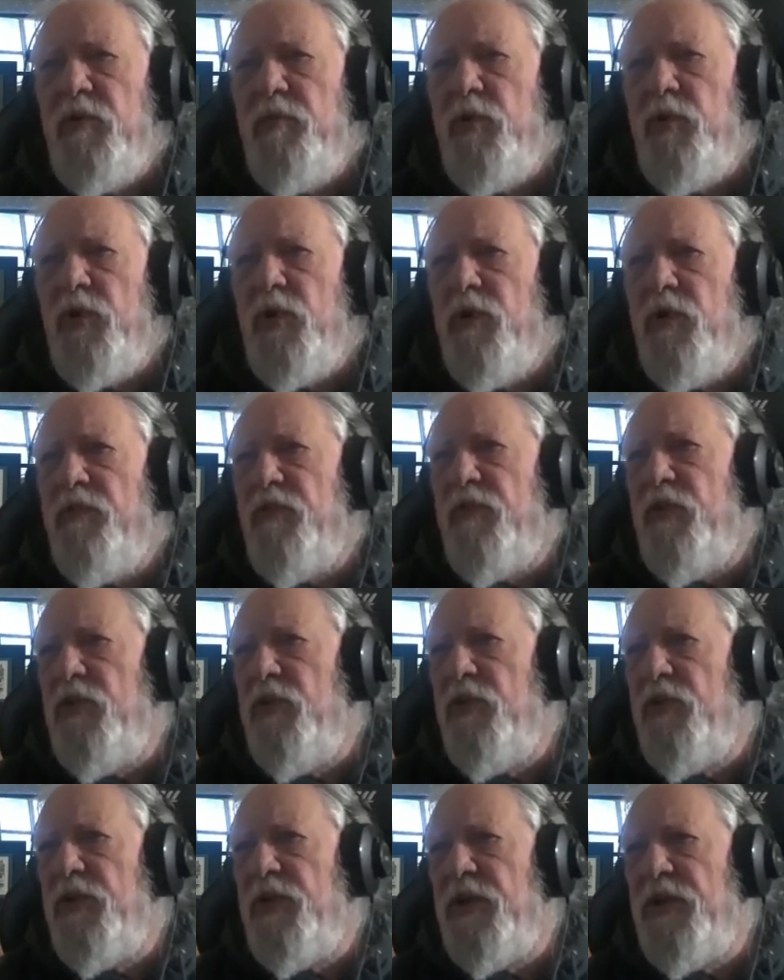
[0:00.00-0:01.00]
or if you knew
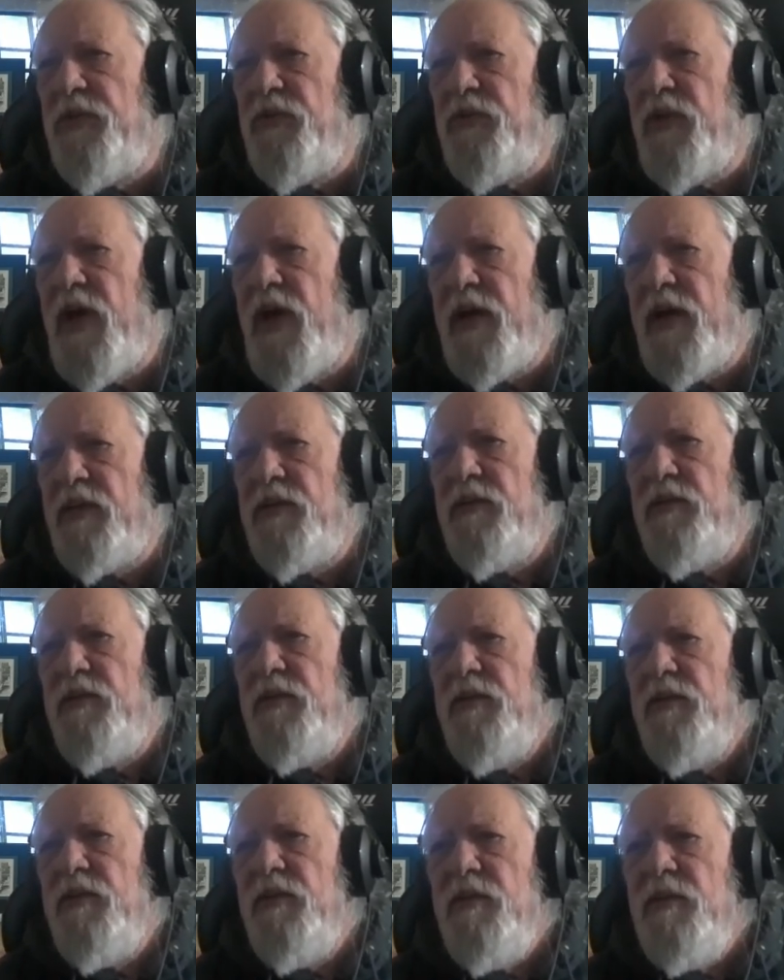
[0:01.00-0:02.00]
the exact,
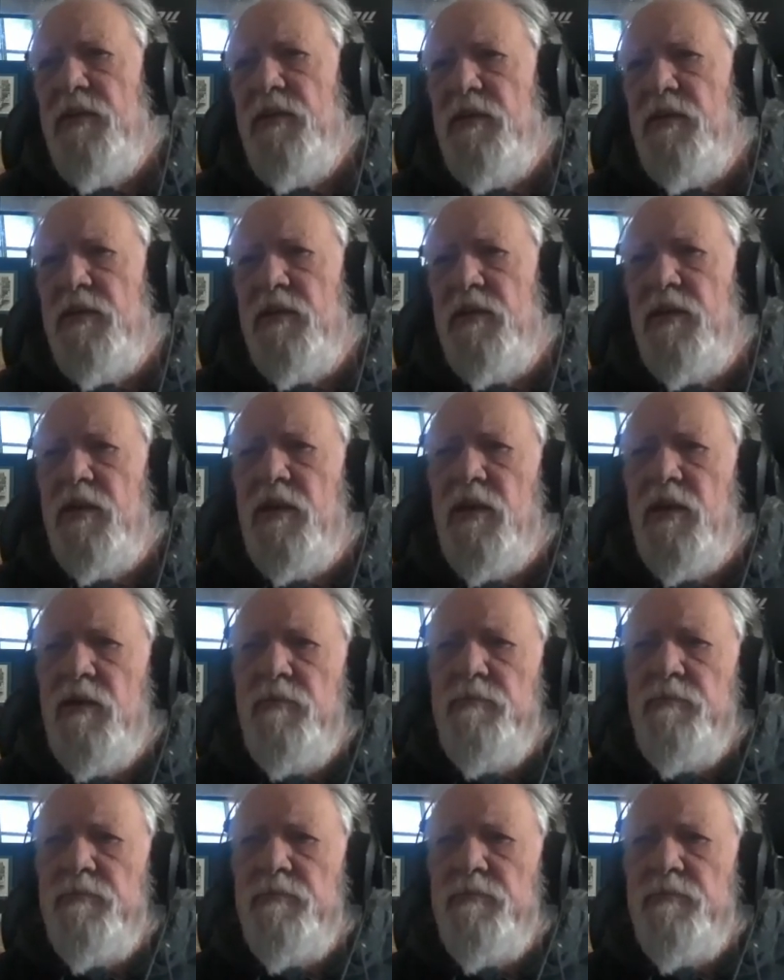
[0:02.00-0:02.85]
you